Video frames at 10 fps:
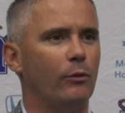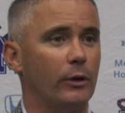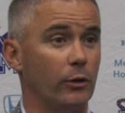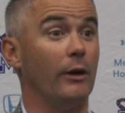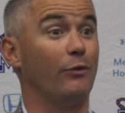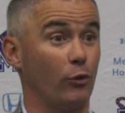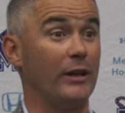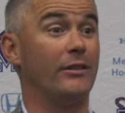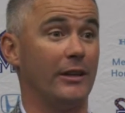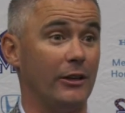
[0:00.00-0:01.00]
We do have
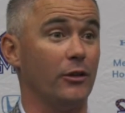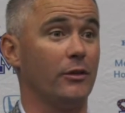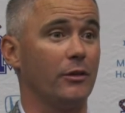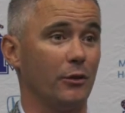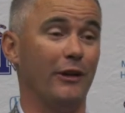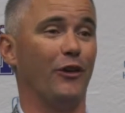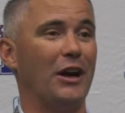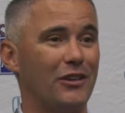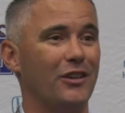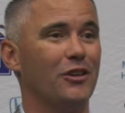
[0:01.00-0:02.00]
three seniors. Three of our
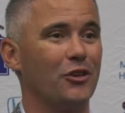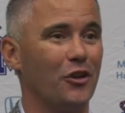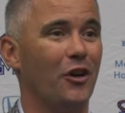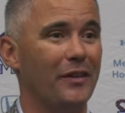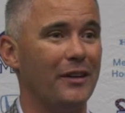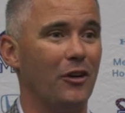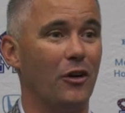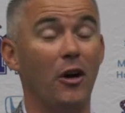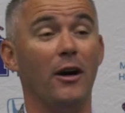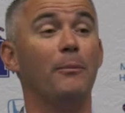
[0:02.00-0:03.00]
eight seniors are on the
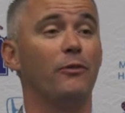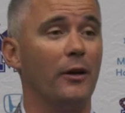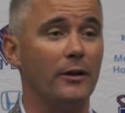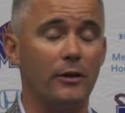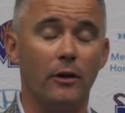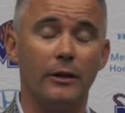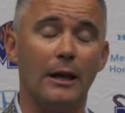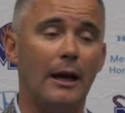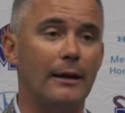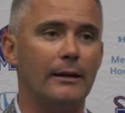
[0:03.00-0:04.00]
up front on the
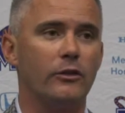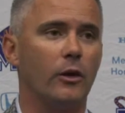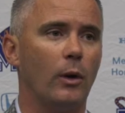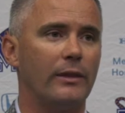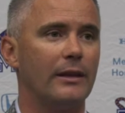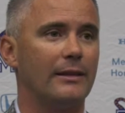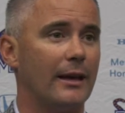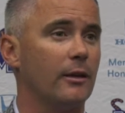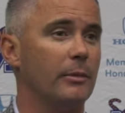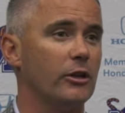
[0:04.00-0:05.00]
line, and so I think
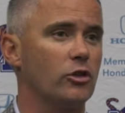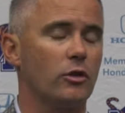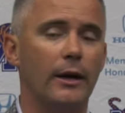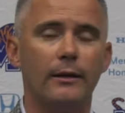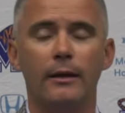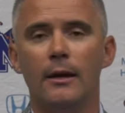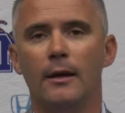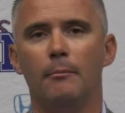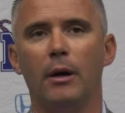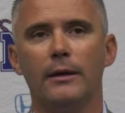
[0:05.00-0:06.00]
that can be a strength.
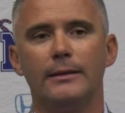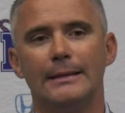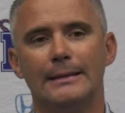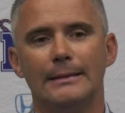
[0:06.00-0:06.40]
But